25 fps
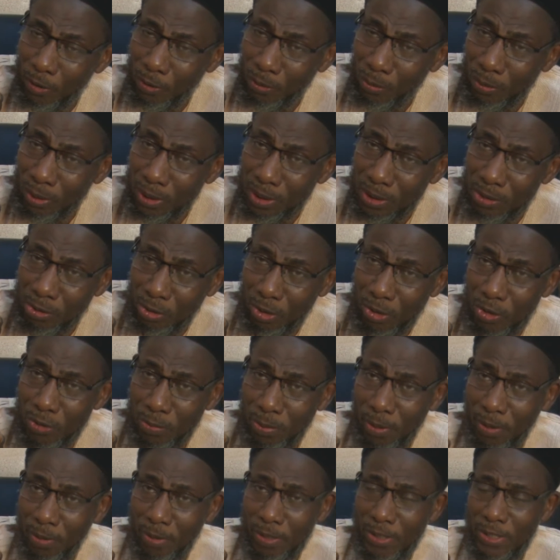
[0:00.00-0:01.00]
onward
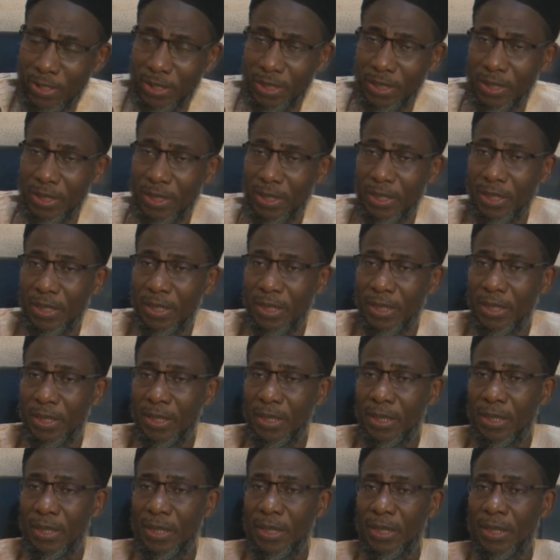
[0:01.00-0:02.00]
transparency.
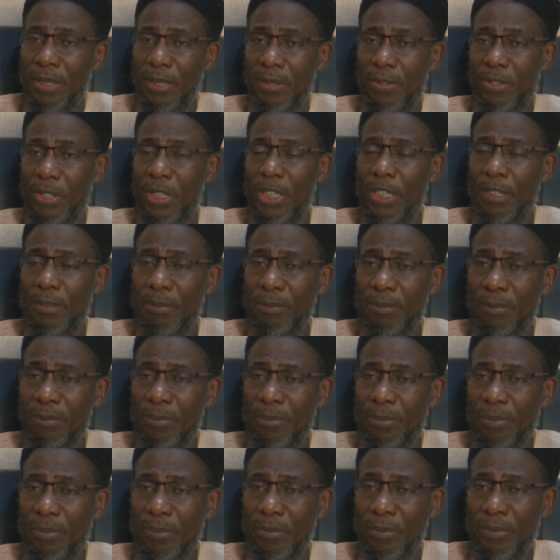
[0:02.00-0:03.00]
You see,
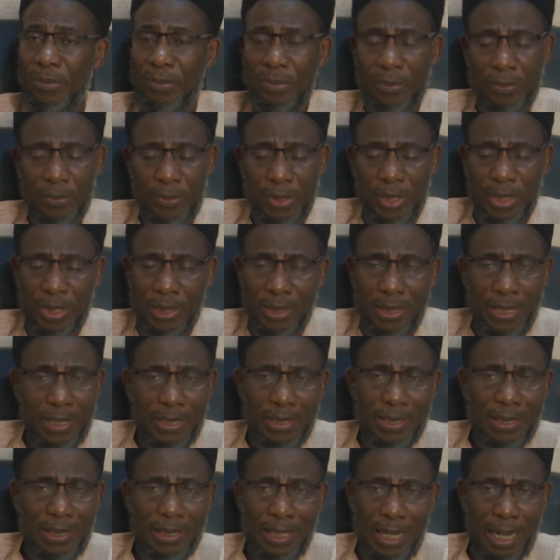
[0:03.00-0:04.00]

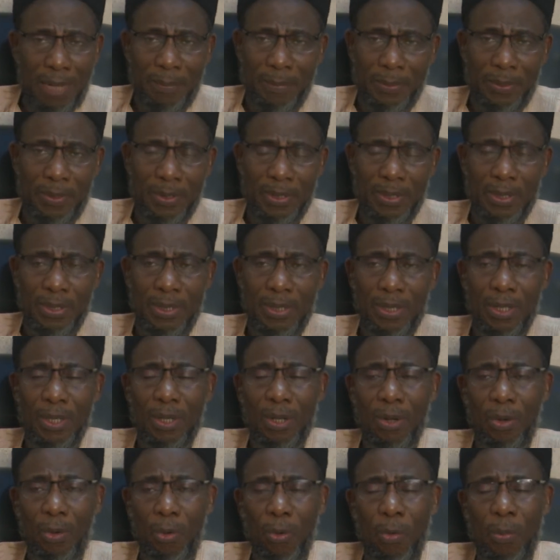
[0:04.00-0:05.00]
this thing happened.
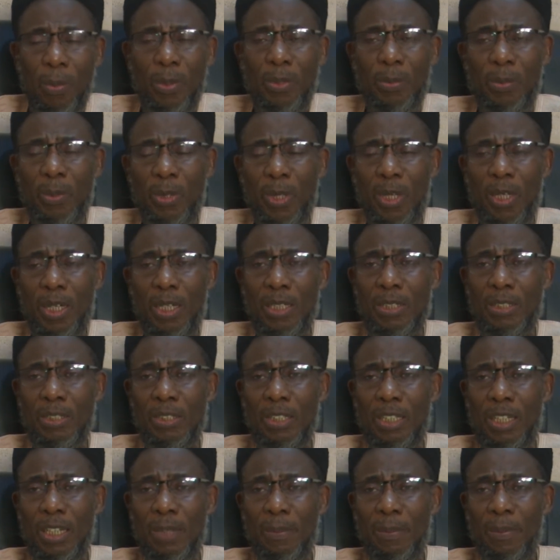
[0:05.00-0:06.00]
Umar ibn
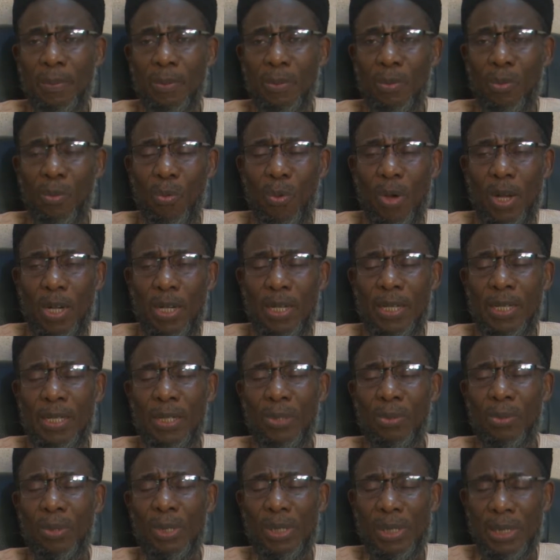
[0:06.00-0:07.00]
al-Khattab one
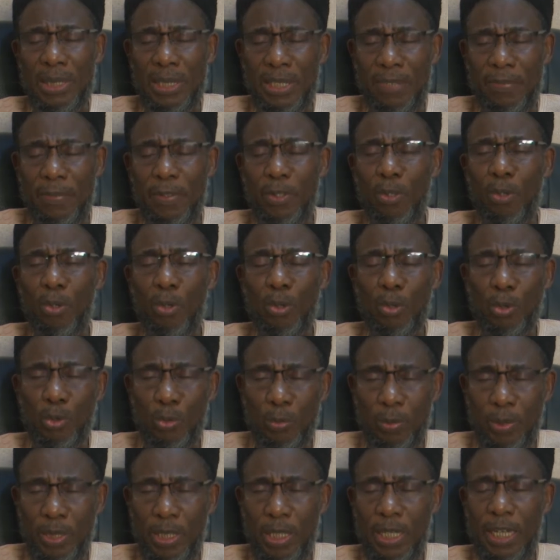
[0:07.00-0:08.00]
day was giving
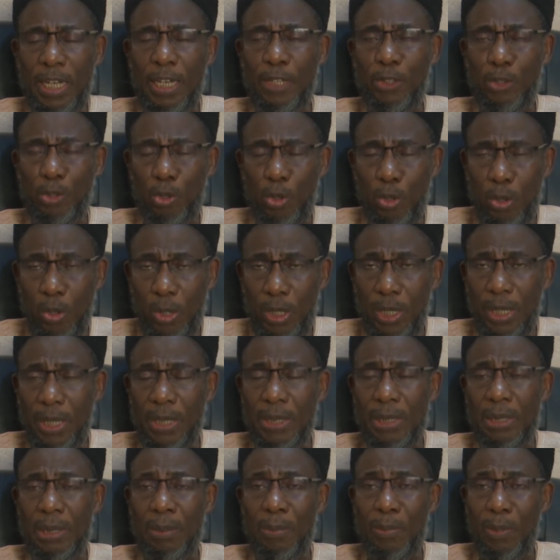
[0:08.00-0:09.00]
khutbah, a talk,
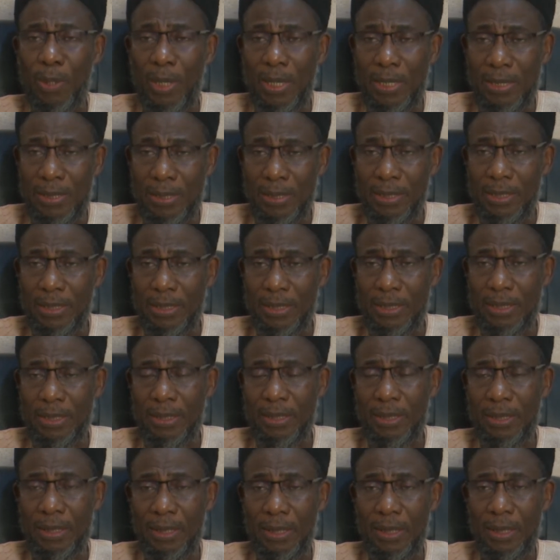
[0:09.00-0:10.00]
a
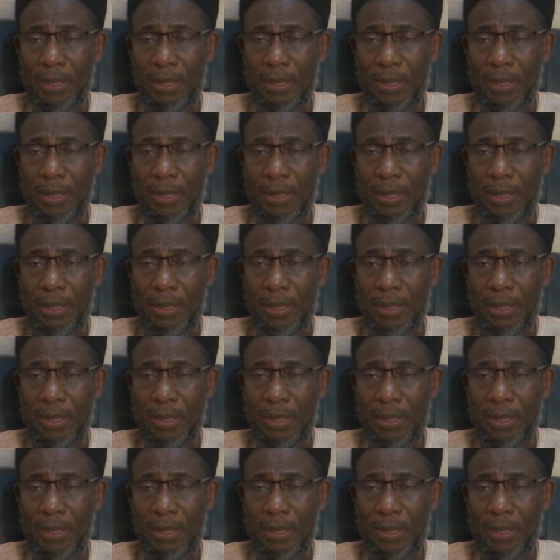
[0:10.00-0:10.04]
sermonization.